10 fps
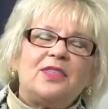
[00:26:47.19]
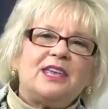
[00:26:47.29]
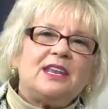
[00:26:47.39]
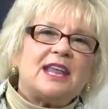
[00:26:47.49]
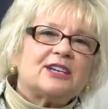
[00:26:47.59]

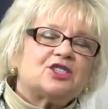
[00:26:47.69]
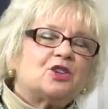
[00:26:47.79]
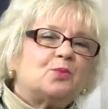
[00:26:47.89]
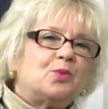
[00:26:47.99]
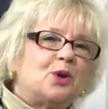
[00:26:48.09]
the
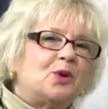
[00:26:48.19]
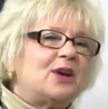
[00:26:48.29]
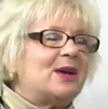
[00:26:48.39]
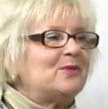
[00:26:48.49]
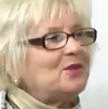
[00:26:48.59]
national
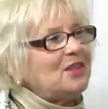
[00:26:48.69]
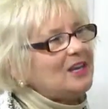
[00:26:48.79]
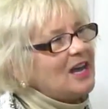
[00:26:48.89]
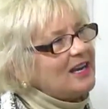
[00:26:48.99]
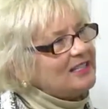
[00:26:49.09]
program for the
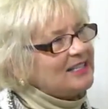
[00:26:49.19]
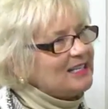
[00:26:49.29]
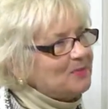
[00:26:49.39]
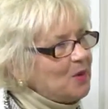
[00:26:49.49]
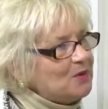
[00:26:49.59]
United
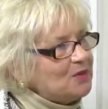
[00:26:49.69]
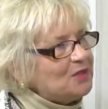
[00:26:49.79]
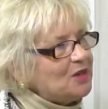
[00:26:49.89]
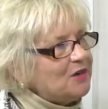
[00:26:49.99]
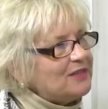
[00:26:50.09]
States
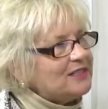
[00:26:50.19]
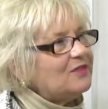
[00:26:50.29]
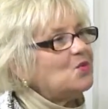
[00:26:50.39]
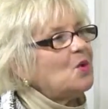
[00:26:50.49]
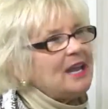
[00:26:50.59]
Postal Service
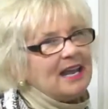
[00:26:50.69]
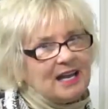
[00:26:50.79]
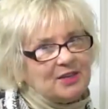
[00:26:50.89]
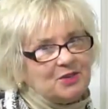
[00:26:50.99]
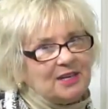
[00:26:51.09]
of 1
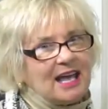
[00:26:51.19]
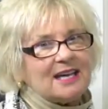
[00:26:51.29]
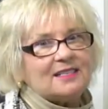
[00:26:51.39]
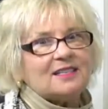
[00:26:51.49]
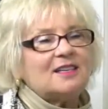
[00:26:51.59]
800
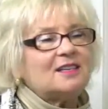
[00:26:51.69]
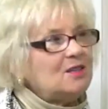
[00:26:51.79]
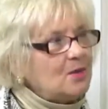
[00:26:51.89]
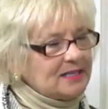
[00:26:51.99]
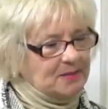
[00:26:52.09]
Ask
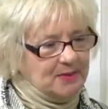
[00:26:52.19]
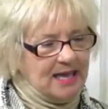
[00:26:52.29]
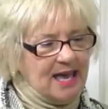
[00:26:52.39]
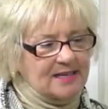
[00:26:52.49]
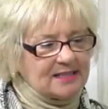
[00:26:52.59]

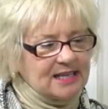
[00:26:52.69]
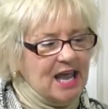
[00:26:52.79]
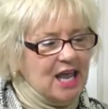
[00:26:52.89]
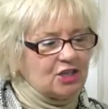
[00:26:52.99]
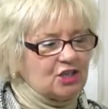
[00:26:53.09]
USPS,
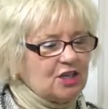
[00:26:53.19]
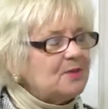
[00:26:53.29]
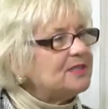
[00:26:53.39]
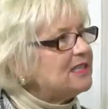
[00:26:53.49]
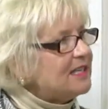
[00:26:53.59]
she
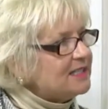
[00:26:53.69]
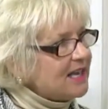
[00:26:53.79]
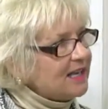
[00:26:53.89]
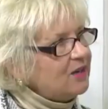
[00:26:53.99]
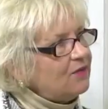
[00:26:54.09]
was the
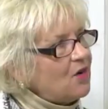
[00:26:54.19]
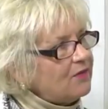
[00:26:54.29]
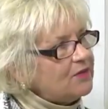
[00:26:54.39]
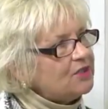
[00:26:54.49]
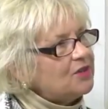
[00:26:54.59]
executive
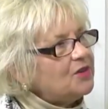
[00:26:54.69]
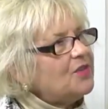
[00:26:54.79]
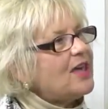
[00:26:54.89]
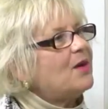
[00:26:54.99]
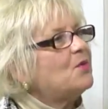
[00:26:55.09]
officer
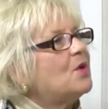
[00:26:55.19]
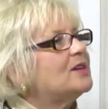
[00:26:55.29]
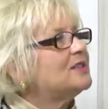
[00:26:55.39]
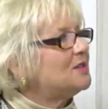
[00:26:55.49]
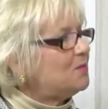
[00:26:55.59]
that
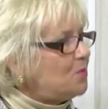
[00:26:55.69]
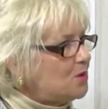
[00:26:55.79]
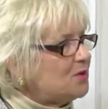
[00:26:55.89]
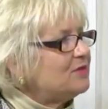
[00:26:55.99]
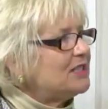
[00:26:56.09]
was the
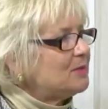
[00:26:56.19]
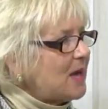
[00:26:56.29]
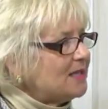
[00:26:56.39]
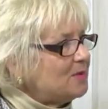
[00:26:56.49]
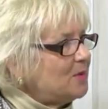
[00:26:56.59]
person
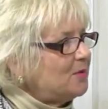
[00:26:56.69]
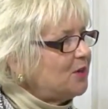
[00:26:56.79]
responsible for